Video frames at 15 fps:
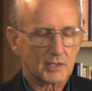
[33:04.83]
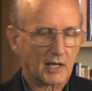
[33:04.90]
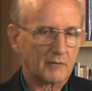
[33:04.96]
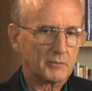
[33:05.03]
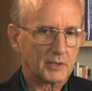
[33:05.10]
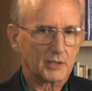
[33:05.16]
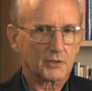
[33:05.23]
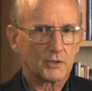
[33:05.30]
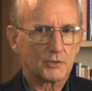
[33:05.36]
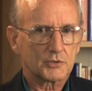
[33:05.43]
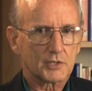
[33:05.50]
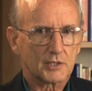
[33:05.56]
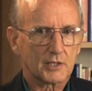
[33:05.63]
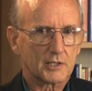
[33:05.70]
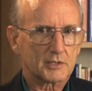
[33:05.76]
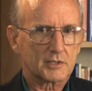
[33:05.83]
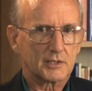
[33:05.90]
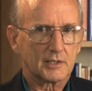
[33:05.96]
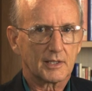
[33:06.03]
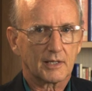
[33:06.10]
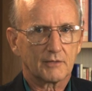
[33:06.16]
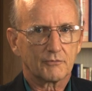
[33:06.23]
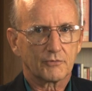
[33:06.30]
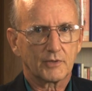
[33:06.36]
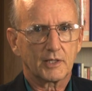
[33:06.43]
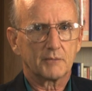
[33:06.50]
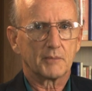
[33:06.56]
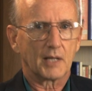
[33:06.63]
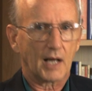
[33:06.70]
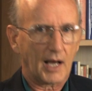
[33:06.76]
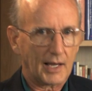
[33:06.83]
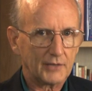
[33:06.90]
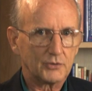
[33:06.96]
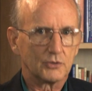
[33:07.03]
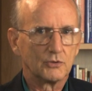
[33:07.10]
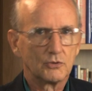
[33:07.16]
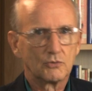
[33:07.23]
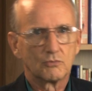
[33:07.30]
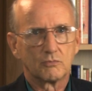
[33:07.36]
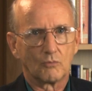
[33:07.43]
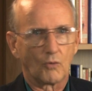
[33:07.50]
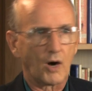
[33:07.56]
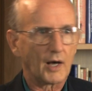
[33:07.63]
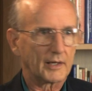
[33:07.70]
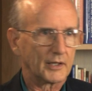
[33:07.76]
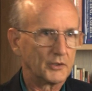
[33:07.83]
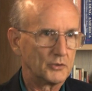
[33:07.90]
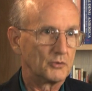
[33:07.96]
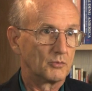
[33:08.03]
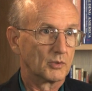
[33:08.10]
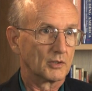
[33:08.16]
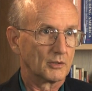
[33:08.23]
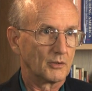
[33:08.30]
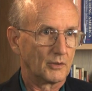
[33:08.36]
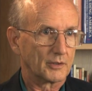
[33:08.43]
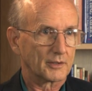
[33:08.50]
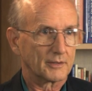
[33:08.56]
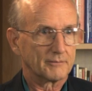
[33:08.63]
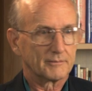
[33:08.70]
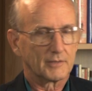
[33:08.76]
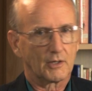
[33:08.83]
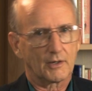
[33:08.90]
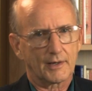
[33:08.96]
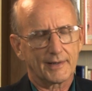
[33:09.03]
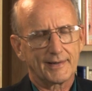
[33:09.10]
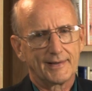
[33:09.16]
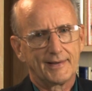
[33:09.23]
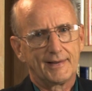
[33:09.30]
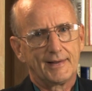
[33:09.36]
and I've been accused of this, then I freely admit I do want a New World Order. All right.